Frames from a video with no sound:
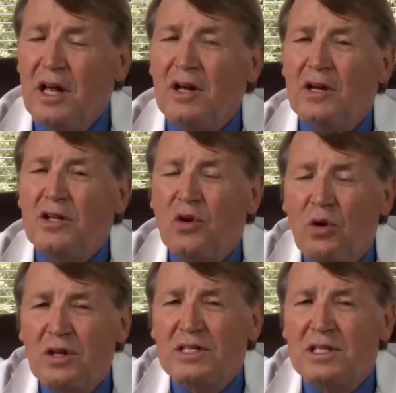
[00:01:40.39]
could
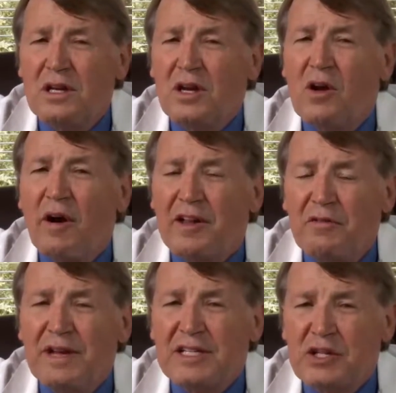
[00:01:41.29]
cause
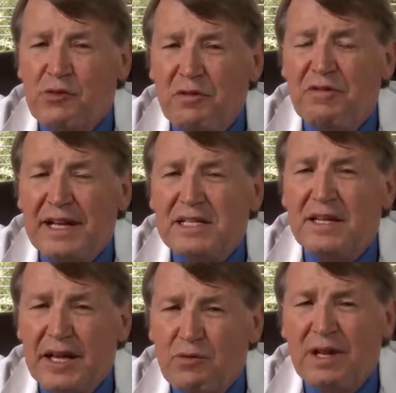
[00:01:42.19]
cardiovascular events
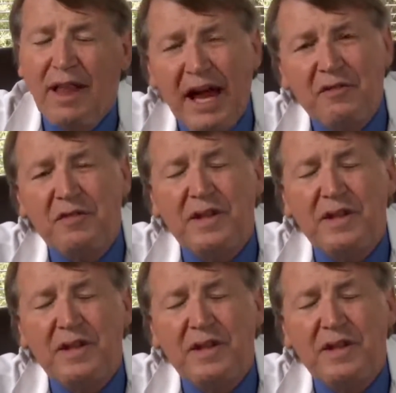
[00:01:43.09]
later in life.